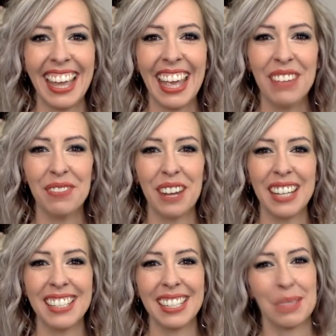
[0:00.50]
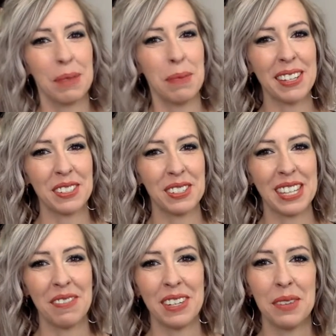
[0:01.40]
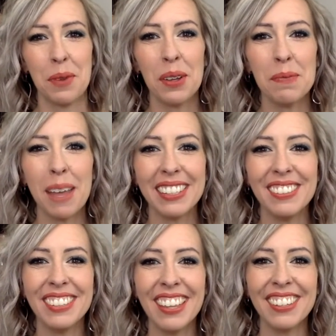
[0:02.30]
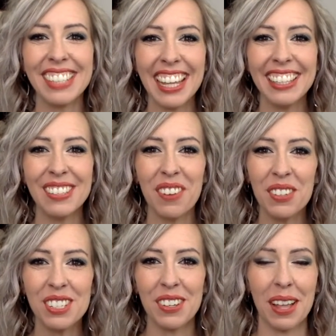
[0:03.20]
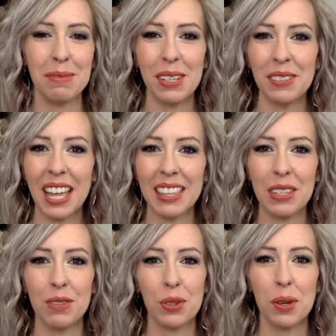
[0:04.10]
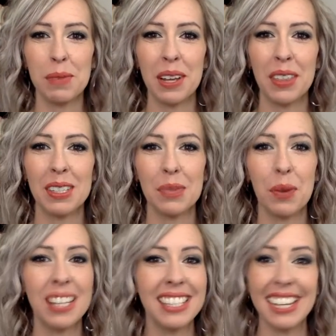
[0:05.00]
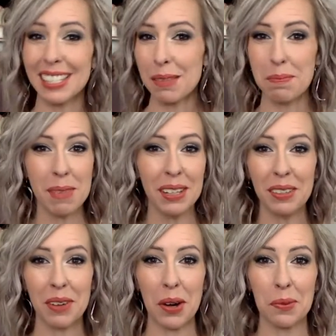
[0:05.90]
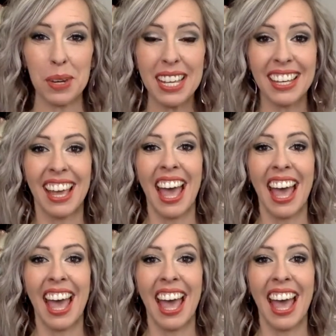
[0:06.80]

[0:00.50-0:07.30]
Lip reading: Hey friends, it's me, Pastor Stephanie, and welcome back to another daily devotional. I'm so glad that you've joined me on this Wednesday. It's the middle of our week.